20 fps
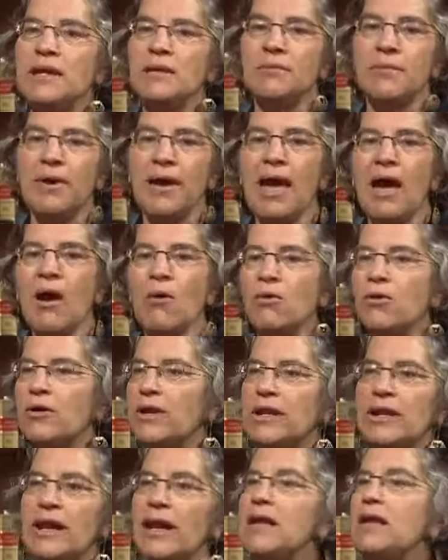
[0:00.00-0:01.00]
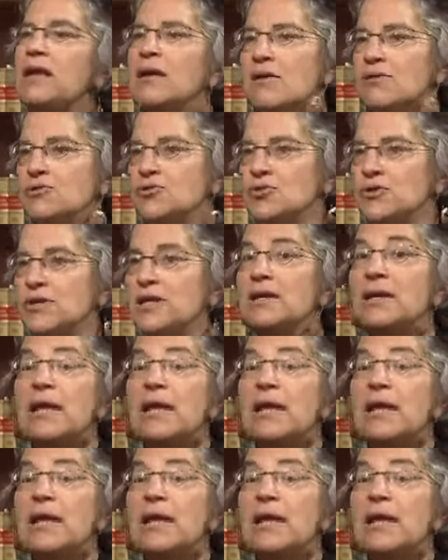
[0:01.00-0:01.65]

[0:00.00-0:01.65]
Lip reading: in power in any country,